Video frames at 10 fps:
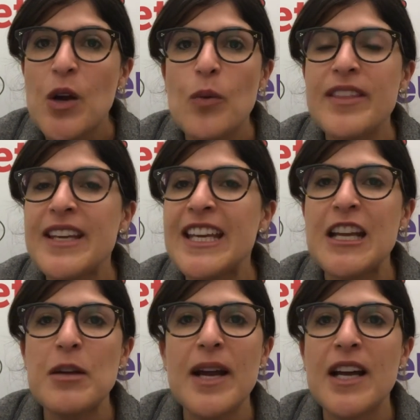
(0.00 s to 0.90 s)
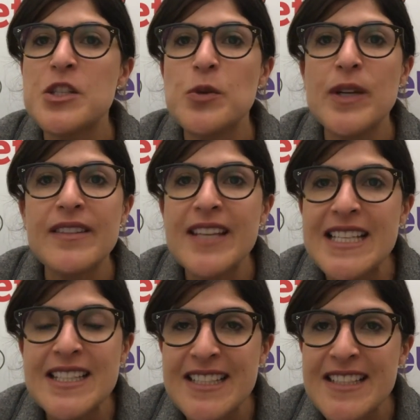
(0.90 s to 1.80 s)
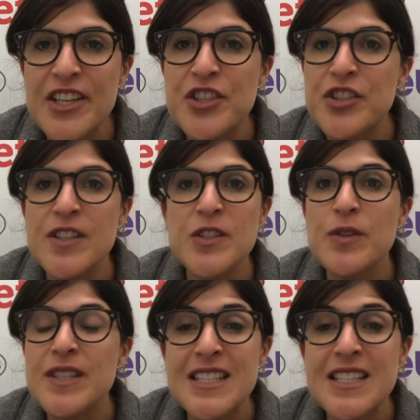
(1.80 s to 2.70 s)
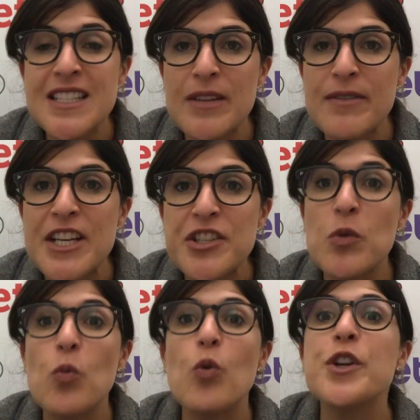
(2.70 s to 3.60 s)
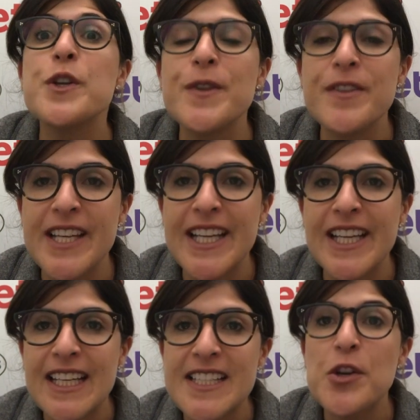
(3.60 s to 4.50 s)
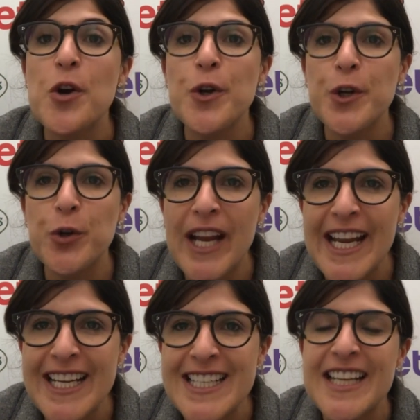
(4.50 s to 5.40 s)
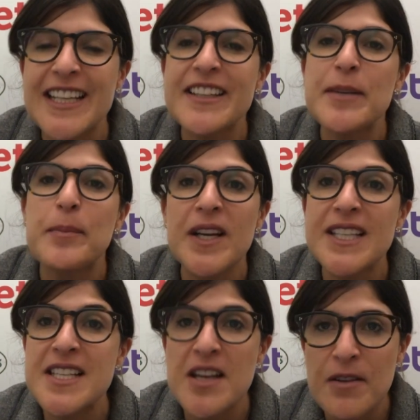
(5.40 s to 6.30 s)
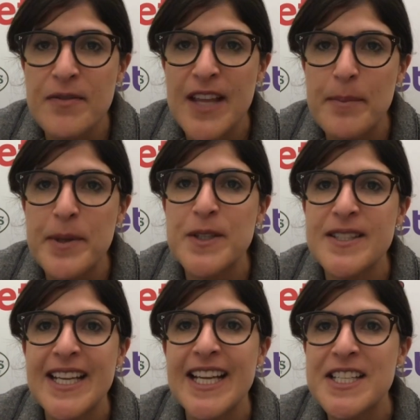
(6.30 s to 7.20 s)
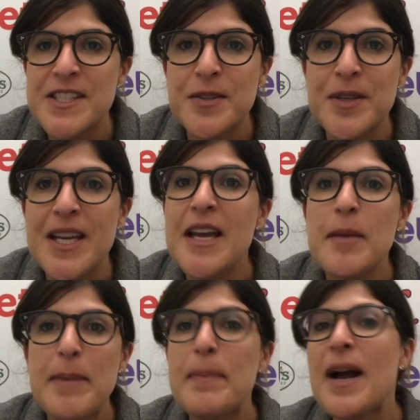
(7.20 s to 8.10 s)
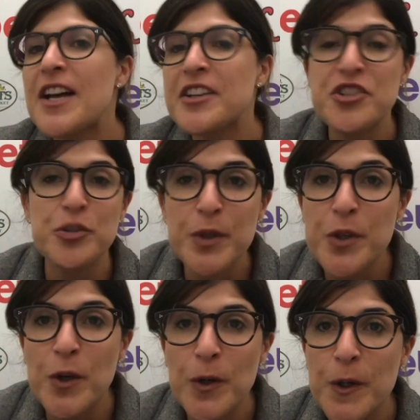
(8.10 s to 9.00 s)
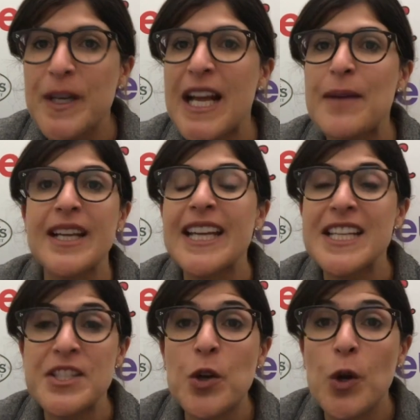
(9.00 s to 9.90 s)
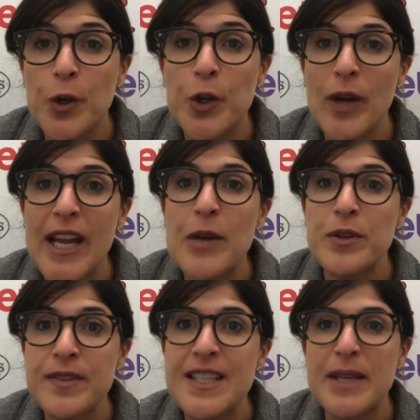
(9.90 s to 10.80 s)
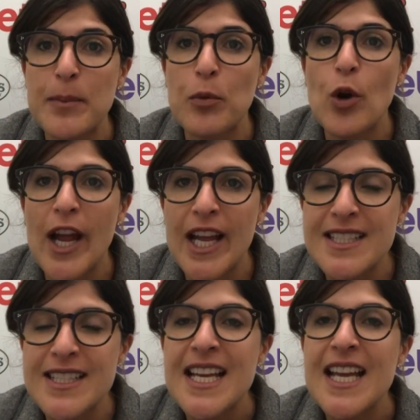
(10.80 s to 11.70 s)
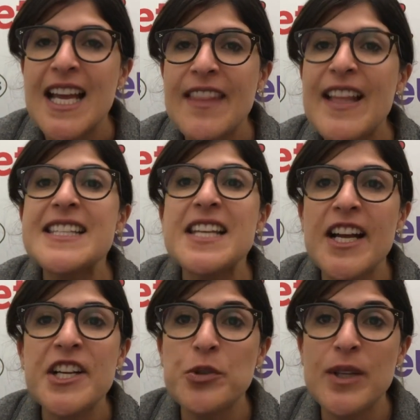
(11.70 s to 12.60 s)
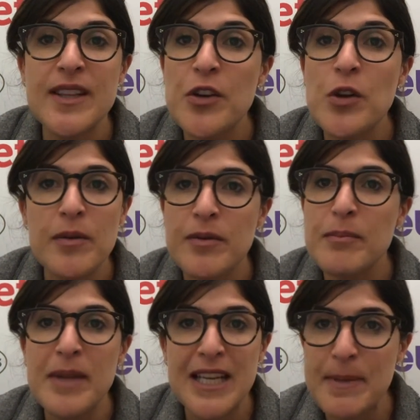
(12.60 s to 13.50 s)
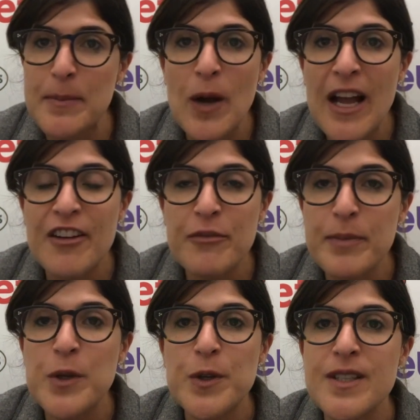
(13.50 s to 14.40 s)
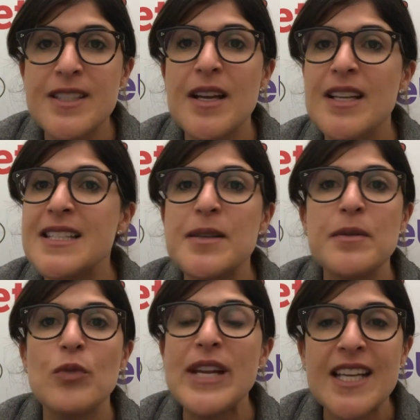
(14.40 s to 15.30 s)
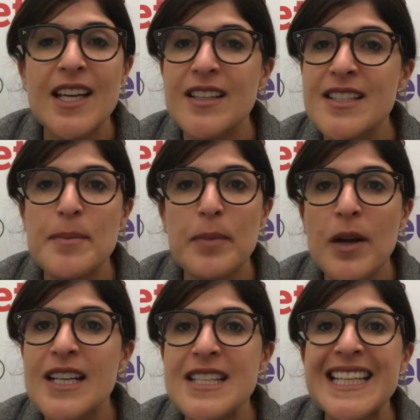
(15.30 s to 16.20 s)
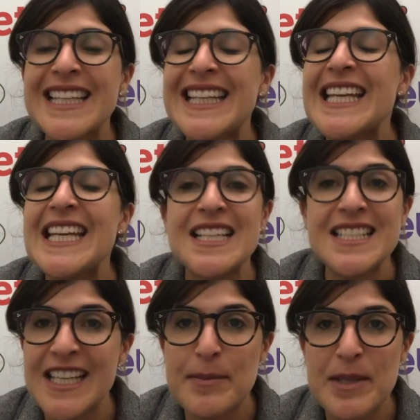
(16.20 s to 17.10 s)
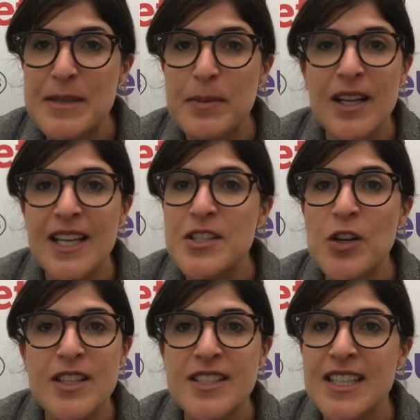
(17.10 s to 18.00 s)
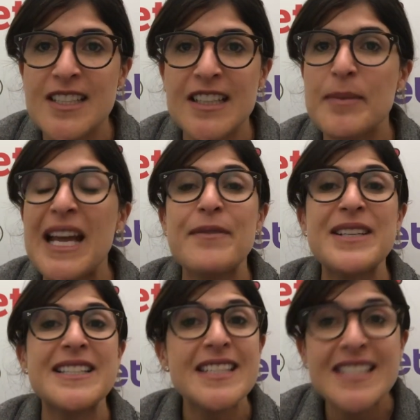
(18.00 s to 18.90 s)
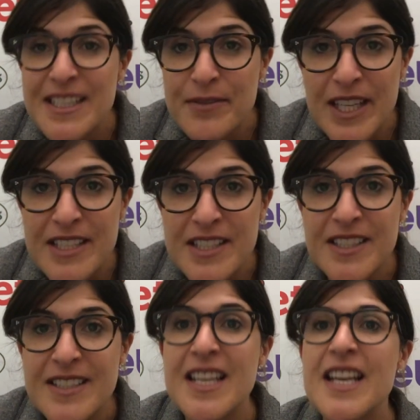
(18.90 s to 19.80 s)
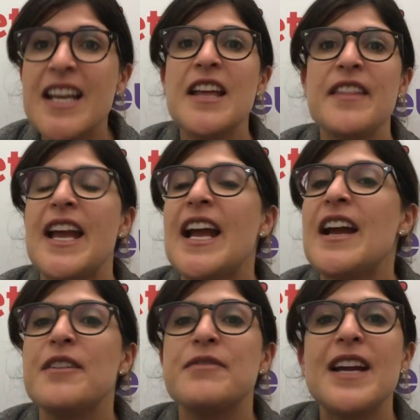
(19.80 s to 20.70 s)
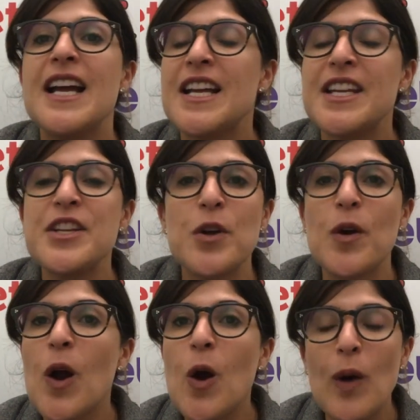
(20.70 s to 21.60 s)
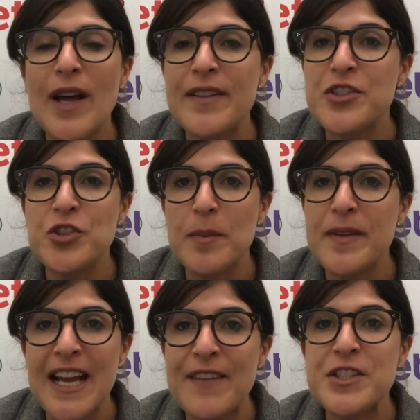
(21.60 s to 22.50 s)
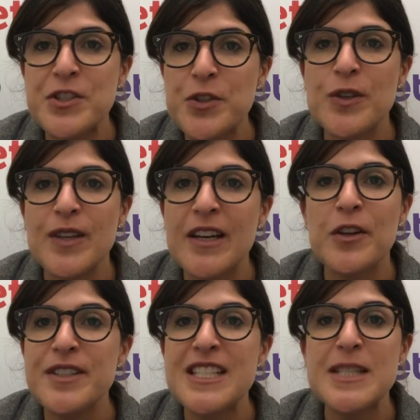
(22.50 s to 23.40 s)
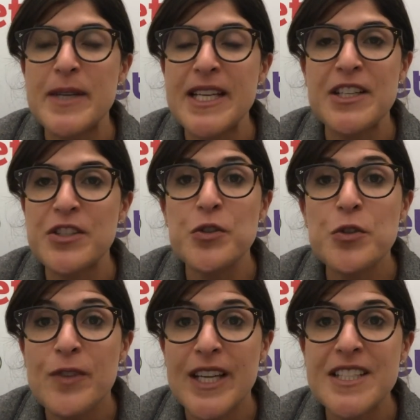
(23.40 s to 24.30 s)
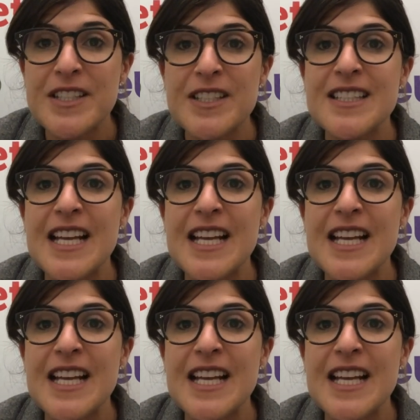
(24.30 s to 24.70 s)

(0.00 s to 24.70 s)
We're thinking about doing these extensions or this new innovation. What do you think? Let's co-create. And I think buyers love that, because they get to be part entrepreneurial and get to co-create with these big brands. That's a luxury that not many people have, because retailers and buyers are getting inundated by suppliers contacting them. They have existing vendors. They have a whole other job that they have to do, let alone just speaking to new vendors.